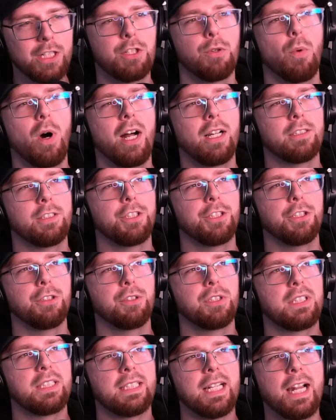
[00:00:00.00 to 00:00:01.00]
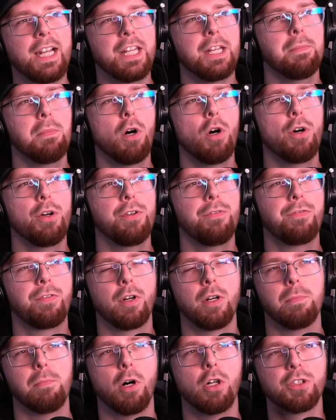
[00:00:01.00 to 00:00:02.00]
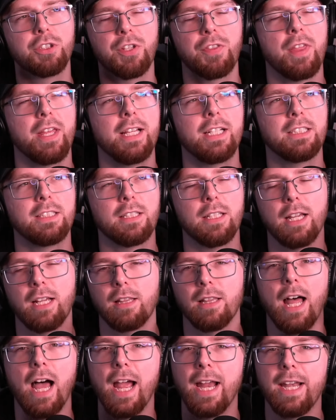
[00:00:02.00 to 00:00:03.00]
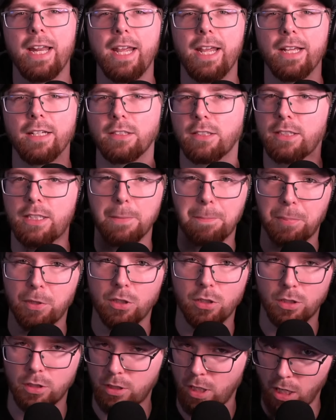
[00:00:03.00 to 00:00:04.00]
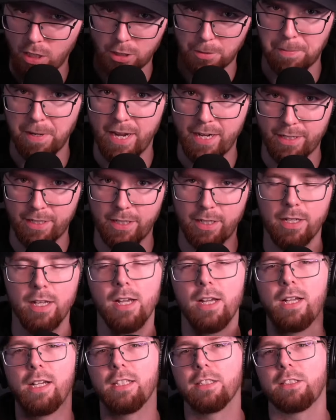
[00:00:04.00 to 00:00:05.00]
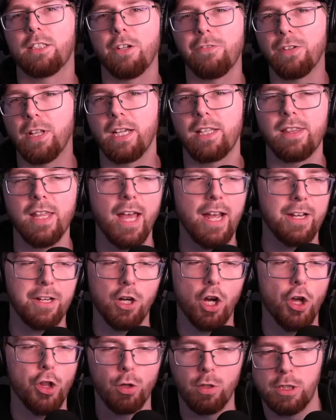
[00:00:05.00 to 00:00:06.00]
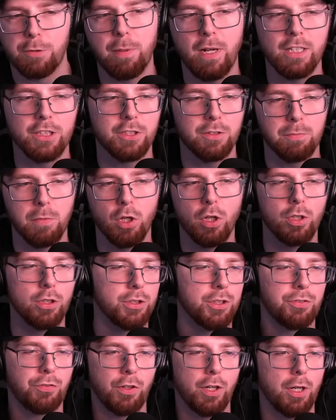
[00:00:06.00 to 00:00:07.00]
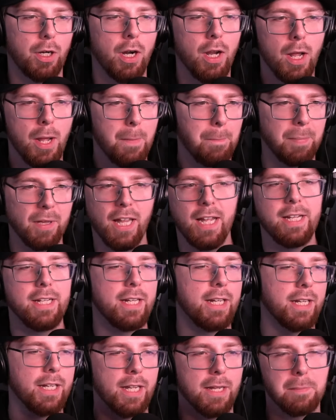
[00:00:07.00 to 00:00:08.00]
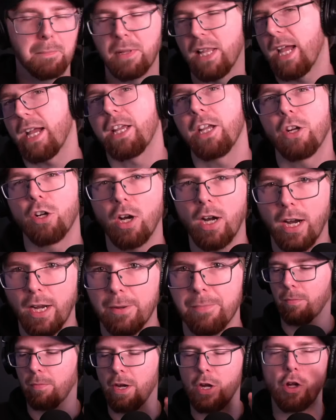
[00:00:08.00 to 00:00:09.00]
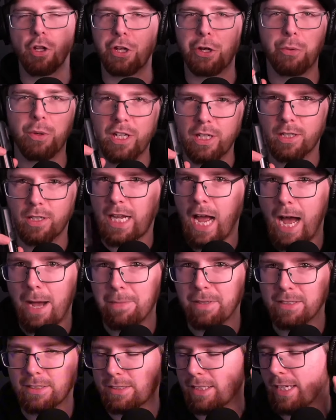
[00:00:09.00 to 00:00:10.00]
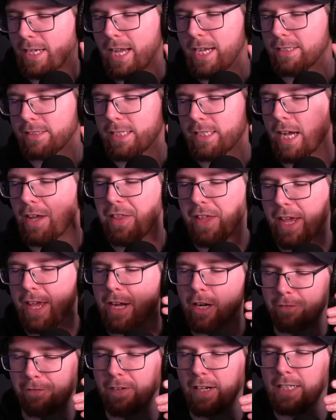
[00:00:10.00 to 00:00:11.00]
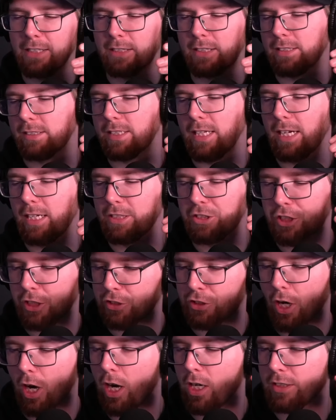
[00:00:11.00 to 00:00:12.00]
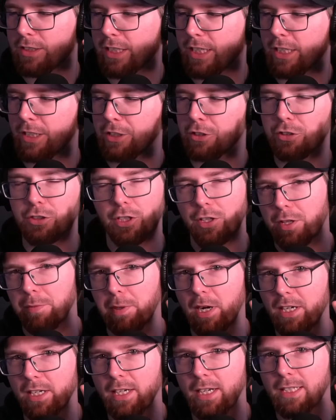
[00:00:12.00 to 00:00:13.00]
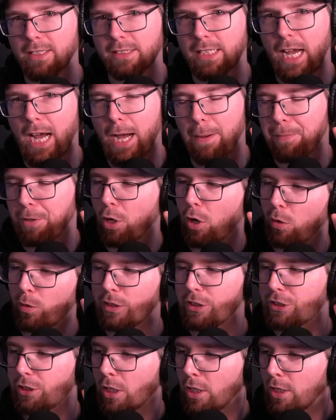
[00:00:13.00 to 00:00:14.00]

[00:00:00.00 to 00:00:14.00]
to want to use steady mode for most things like lining, stipple, color packing, and stuff like that, and all the responsive modes for blending and black and gray. My only real comments, I guess, on the interface is that it's just hard to get used to the button on top. You always